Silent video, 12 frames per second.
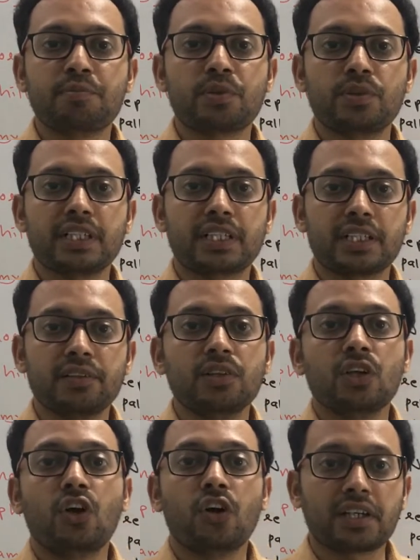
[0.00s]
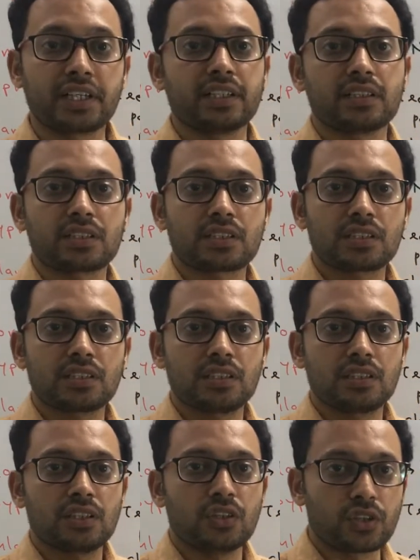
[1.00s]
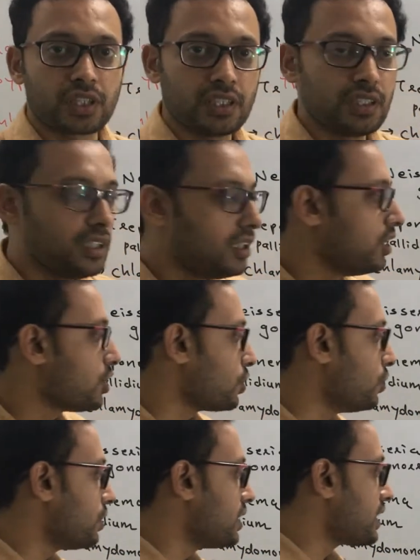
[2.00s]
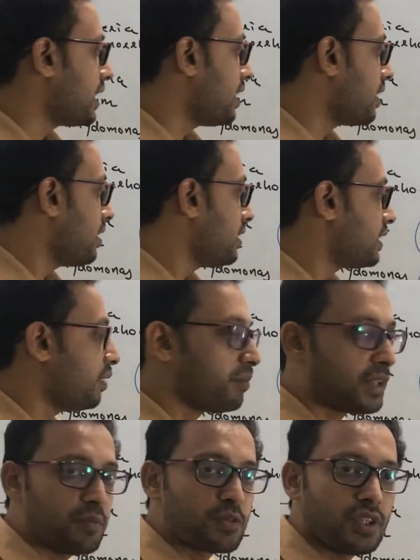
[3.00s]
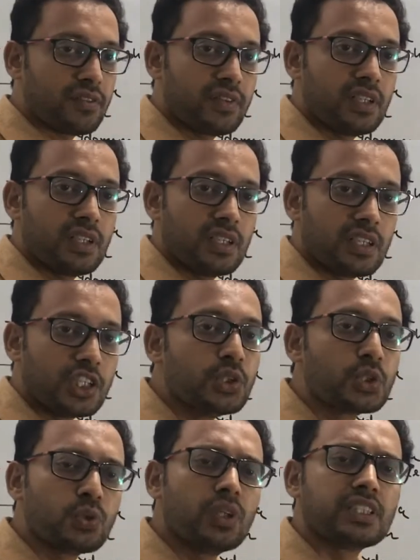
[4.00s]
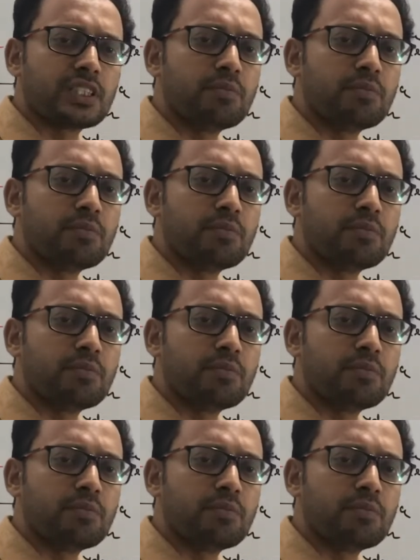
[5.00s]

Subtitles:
reproductive organs. Okay, so these are symptoms of usual